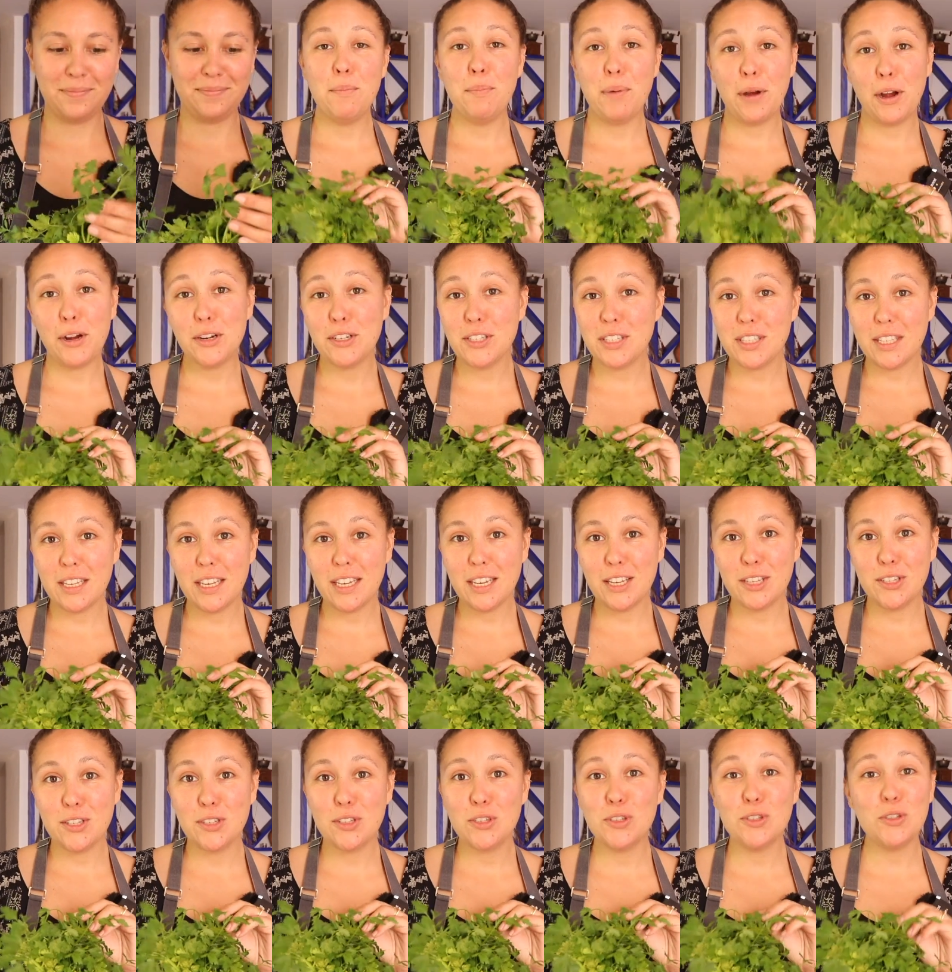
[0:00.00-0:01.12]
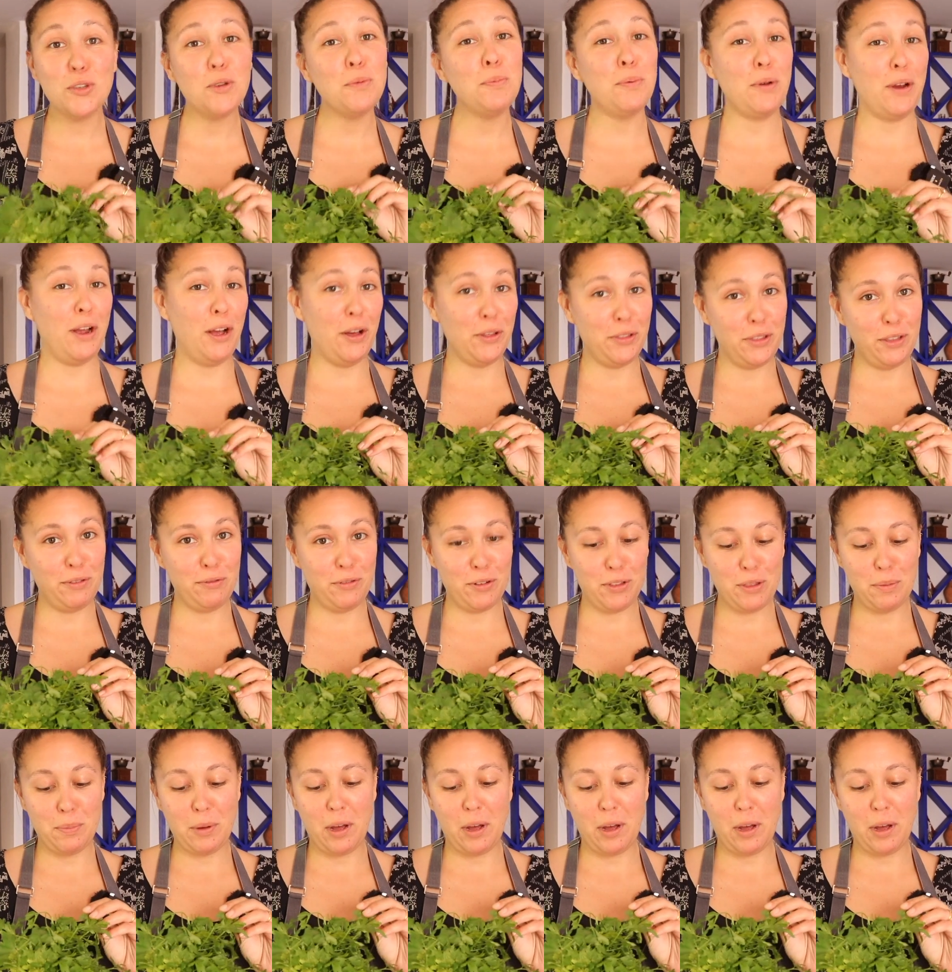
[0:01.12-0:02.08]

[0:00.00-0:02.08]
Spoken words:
Parsley is super healthy for the